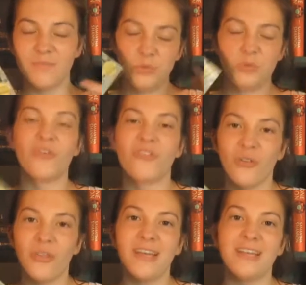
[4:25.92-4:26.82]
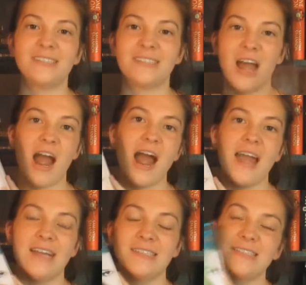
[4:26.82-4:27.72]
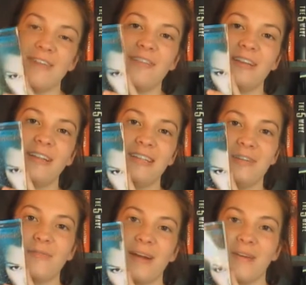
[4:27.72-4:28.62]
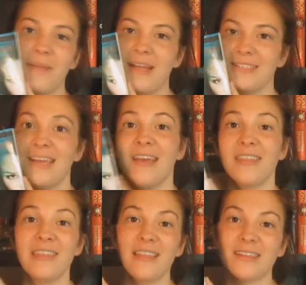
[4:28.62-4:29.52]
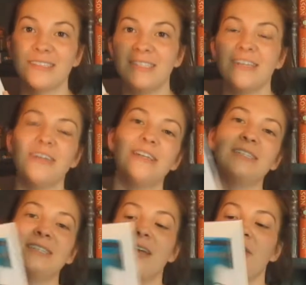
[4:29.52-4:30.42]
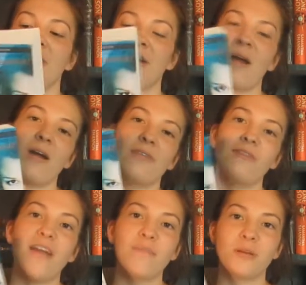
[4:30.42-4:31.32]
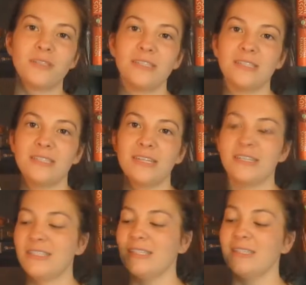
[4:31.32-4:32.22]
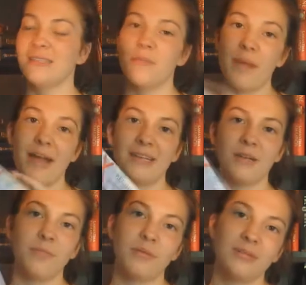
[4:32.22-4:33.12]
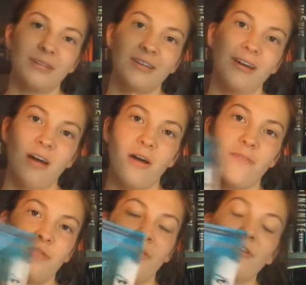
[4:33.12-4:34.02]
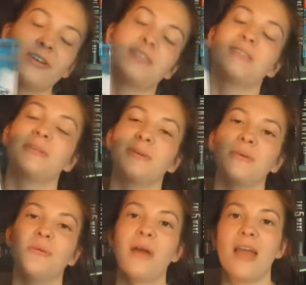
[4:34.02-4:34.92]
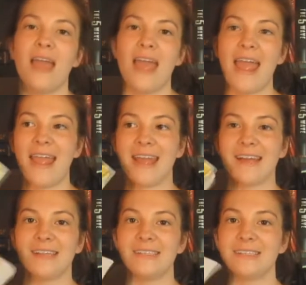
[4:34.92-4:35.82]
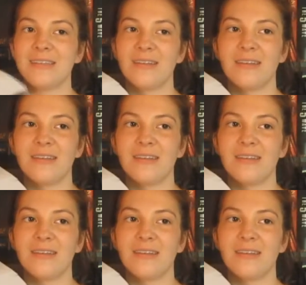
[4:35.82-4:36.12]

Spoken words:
beautifulness, I definitely recommend the Lux series. There are 5 books in the series. This is the bind up of the first 2, and